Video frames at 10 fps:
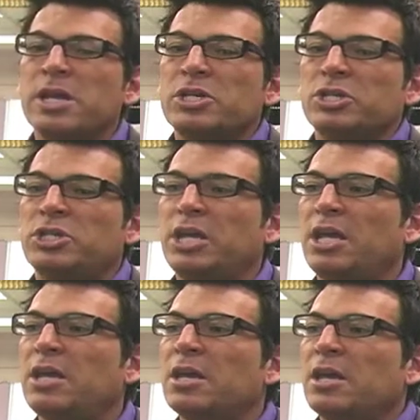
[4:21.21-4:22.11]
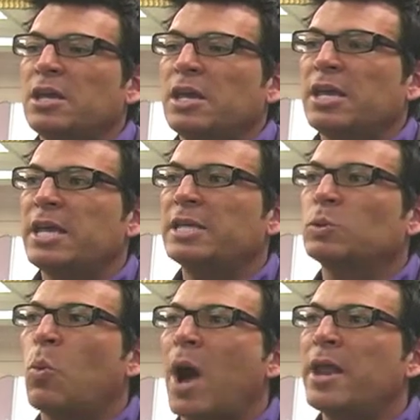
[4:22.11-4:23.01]
she is
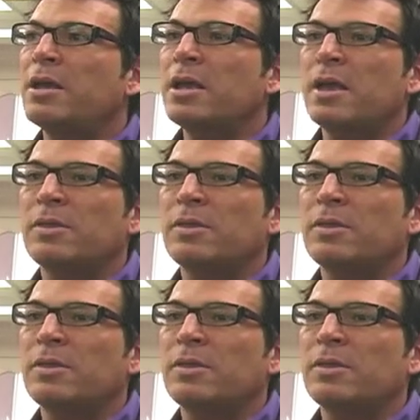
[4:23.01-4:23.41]
wanting